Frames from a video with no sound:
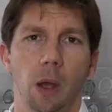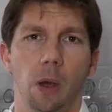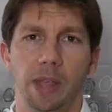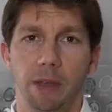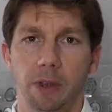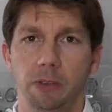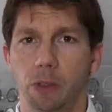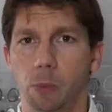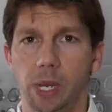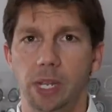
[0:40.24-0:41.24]
On the evidence
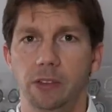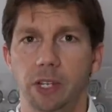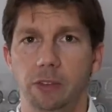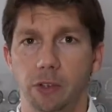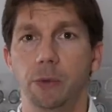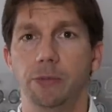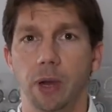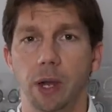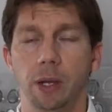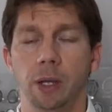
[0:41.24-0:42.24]
that we can see so
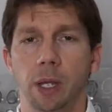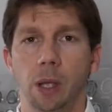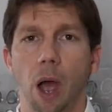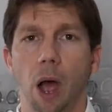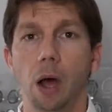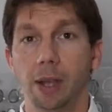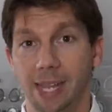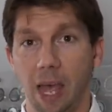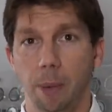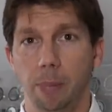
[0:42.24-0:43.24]
far, our
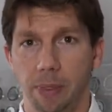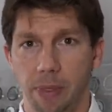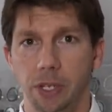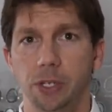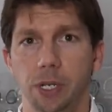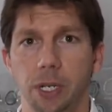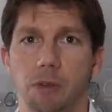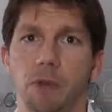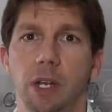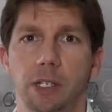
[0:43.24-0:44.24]
gap this
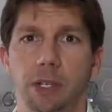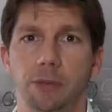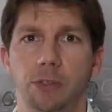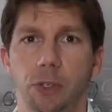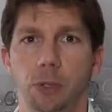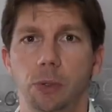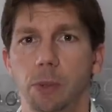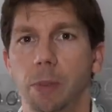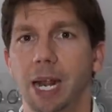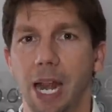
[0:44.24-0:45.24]
year relative to
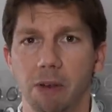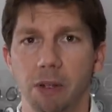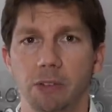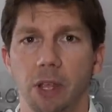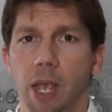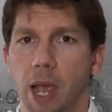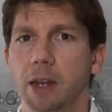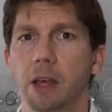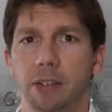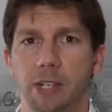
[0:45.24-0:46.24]
the McLarens
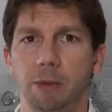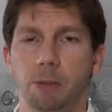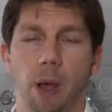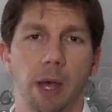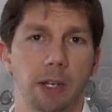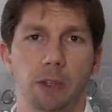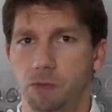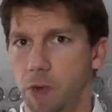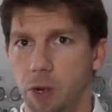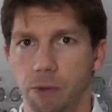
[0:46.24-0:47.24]
and other teams behind
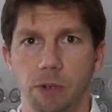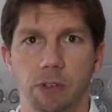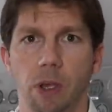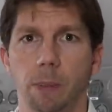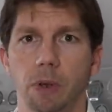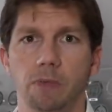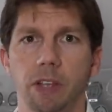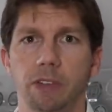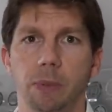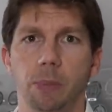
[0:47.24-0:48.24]
us, Renault for example and
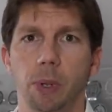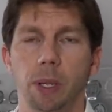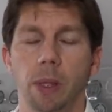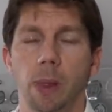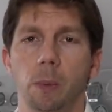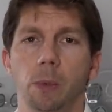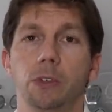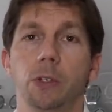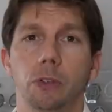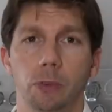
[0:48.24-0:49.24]
Racing Point,
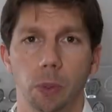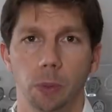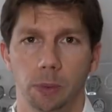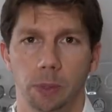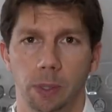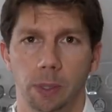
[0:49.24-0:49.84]
was too small.